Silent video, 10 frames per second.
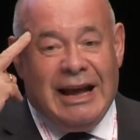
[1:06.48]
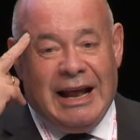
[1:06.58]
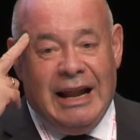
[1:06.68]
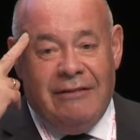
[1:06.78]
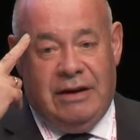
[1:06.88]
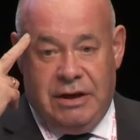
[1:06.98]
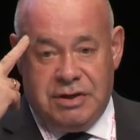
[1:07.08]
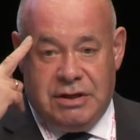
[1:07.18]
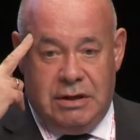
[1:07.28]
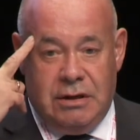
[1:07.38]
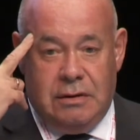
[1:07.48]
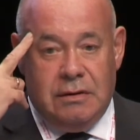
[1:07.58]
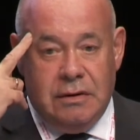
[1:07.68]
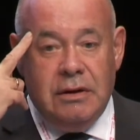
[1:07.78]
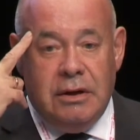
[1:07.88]
cleverness, you
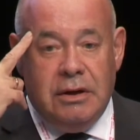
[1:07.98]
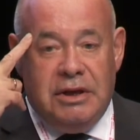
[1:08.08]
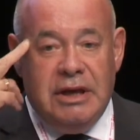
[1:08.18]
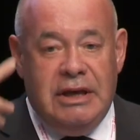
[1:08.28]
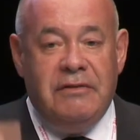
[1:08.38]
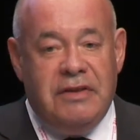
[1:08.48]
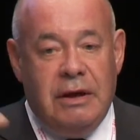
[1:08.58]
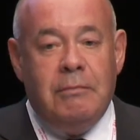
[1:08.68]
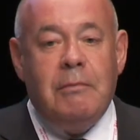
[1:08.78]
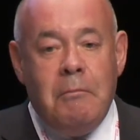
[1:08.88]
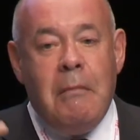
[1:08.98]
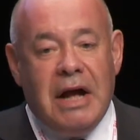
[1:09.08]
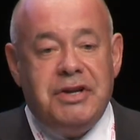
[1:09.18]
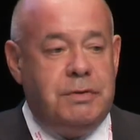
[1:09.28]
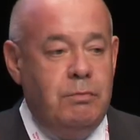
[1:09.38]
know. He gives them
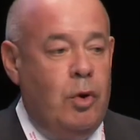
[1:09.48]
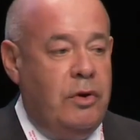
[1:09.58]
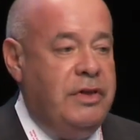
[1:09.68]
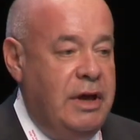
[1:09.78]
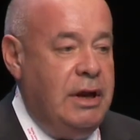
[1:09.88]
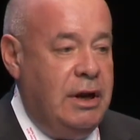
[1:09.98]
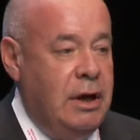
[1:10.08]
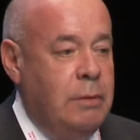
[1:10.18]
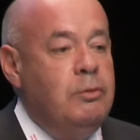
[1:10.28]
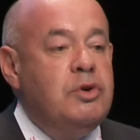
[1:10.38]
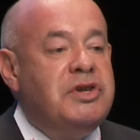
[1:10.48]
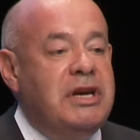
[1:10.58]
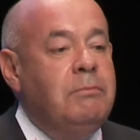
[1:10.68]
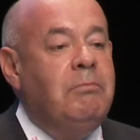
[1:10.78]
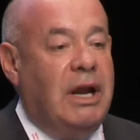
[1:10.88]
much more than
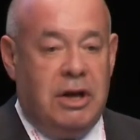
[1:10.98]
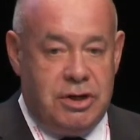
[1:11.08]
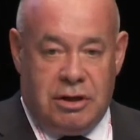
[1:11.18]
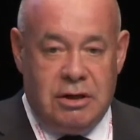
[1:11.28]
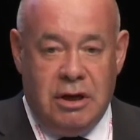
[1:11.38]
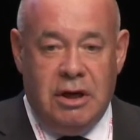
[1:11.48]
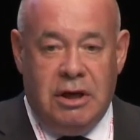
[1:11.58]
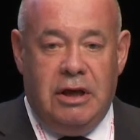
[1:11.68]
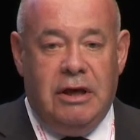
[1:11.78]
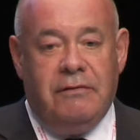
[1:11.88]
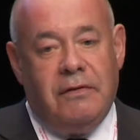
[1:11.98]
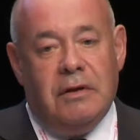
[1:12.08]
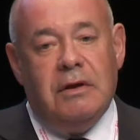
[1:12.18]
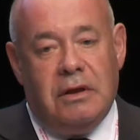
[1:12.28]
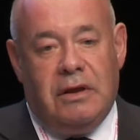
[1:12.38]
museum manager. He gives
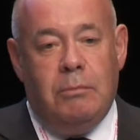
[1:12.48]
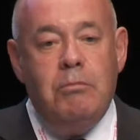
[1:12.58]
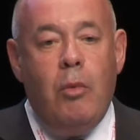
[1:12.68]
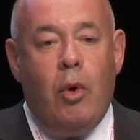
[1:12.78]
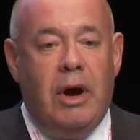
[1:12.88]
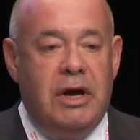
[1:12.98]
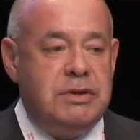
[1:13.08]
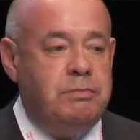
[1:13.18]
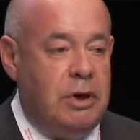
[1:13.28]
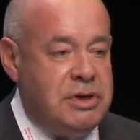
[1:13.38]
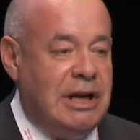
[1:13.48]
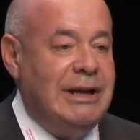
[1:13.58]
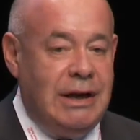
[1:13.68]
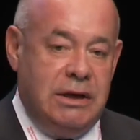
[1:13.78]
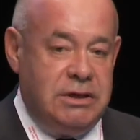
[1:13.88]
them more as
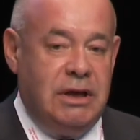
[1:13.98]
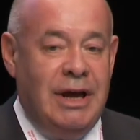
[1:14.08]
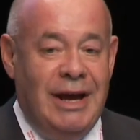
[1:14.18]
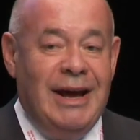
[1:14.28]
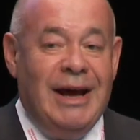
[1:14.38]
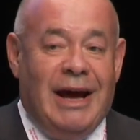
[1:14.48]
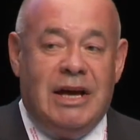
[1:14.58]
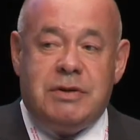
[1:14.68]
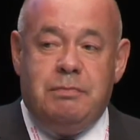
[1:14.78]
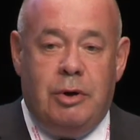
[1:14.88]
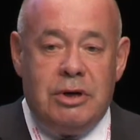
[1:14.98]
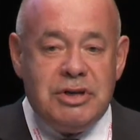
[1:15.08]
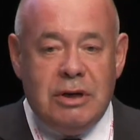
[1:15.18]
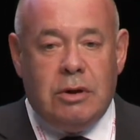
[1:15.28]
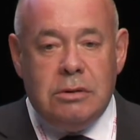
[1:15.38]
personality, as
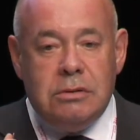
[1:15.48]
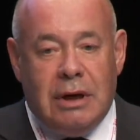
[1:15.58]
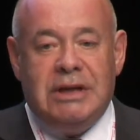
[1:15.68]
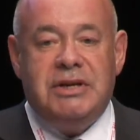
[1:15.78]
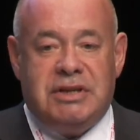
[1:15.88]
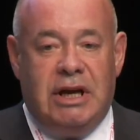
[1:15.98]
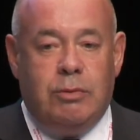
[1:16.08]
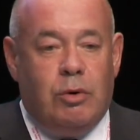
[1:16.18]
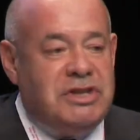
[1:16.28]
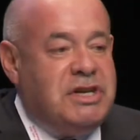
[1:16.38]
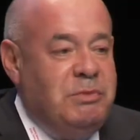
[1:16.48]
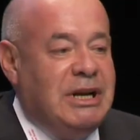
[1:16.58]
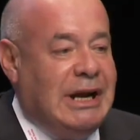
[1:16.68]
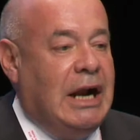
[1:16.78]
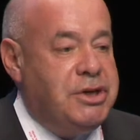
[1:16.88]
person who understands what this
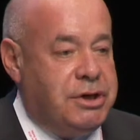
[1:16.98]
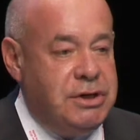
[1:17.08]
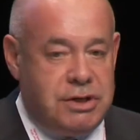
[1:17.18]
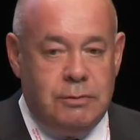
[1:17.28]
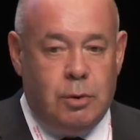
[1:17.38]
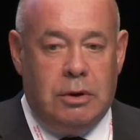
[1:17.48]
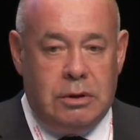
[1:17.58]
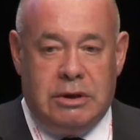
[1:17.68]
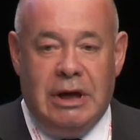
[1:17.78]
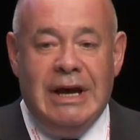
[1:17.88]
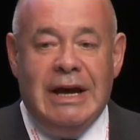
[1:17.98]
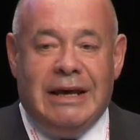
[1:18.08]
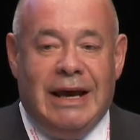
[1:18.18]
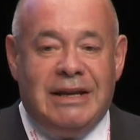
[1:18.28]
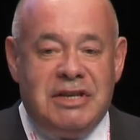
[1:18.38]
means culture in the world.
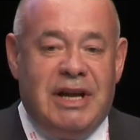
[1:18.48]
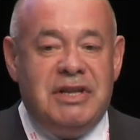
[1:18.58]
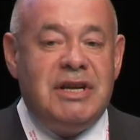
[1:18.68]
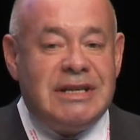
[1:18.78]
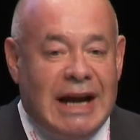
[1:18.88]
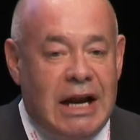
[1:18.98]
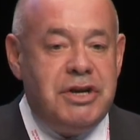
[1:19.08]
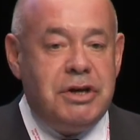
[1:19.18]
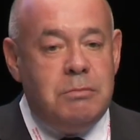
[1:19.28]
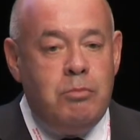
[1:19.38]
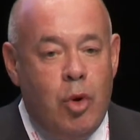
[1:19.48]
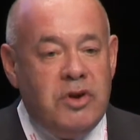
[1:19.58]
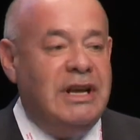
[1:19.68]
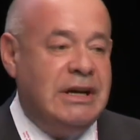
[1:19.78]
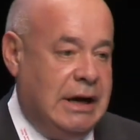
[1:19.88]
He understands this culture,
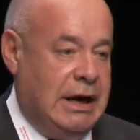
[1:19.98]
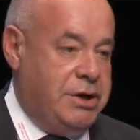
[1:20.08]
more than